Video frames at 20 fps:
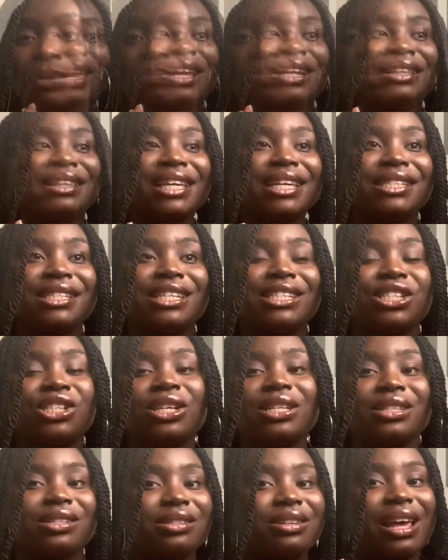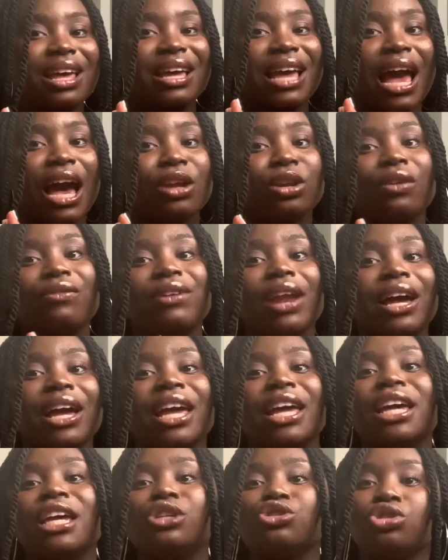This is just kind of like an
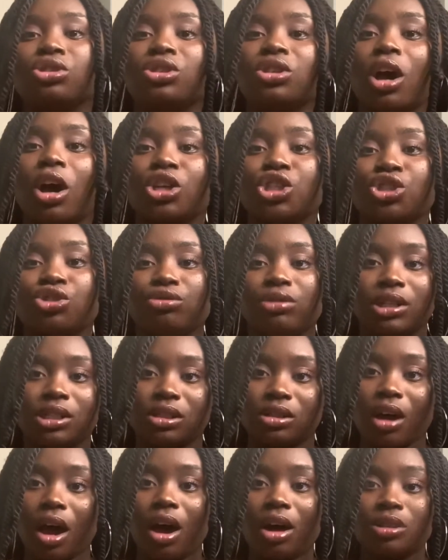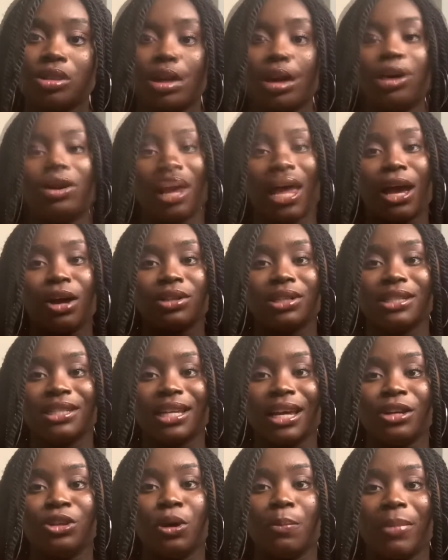introductory starter on how to
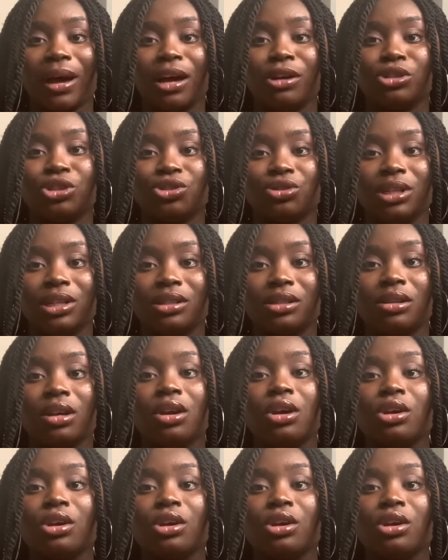set your boundaries.